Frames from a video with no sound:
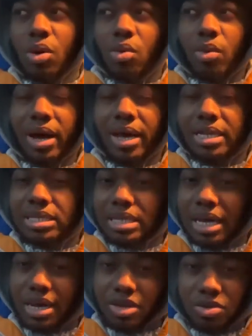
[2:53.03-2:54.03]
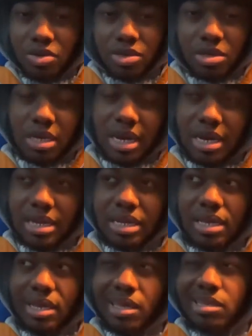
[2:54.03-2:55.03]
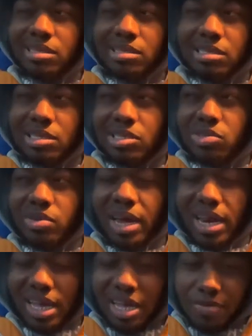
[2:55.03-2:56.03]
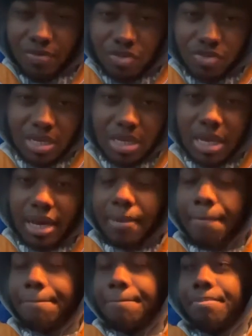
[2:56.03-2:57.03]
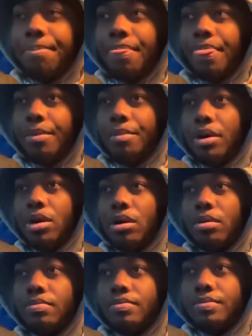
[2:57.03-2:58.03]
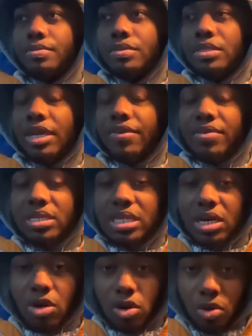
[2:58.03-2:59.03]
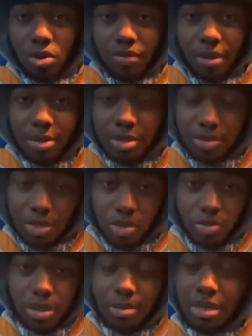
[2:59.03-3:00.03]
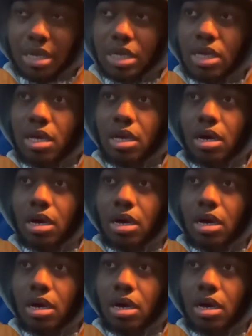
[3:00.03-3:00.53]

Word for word: Why is that? You know, you can kind of kind of infiltrate that. But um, definitely set a goal of how much money you want to make.